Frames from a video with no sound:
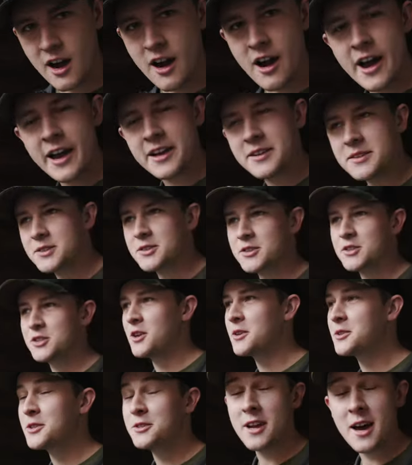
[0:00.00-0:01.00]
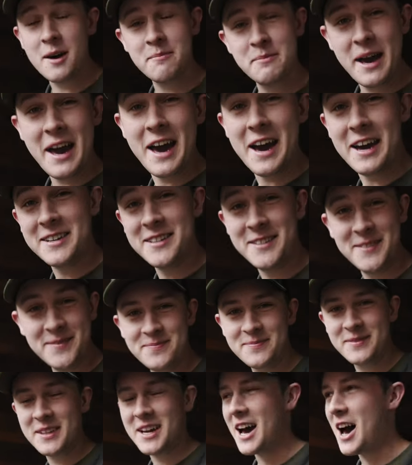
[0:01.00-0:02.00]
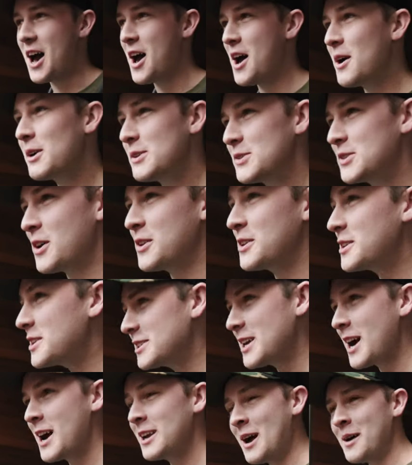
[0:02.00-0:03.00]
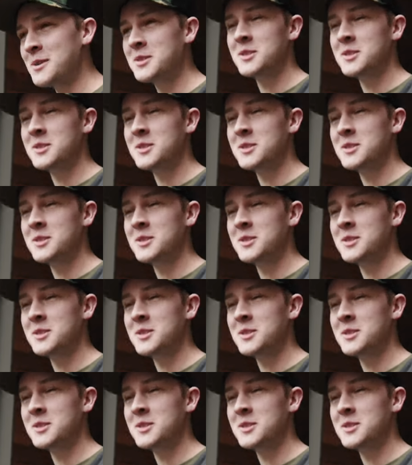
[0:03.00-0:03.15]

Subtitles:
All right, so the shirts are not bad. I saw the design, I